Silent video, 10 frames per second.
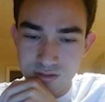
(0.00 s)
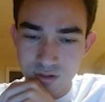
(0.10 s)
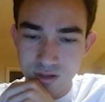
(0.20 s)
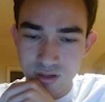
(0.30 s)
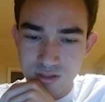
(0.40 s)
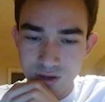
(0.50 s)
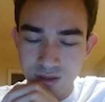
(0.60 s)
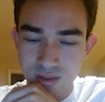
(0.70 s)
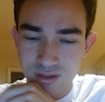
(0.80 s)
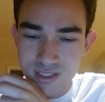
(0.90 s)
Okay, so I
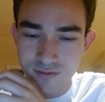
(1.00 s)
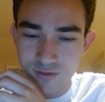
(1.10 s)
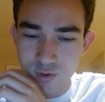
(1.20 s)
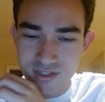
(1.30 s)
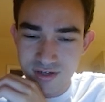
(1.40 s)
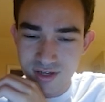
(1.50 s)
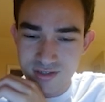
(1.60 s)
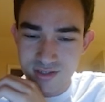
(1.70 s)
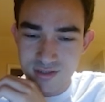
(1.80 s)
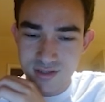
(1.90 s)
think that's even worse than knight
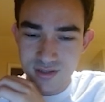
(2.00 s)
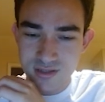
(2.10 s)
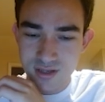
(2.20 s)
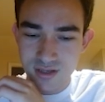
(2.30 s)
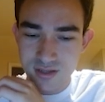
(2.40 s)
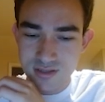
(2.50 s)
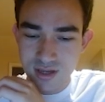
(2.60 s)
c6, because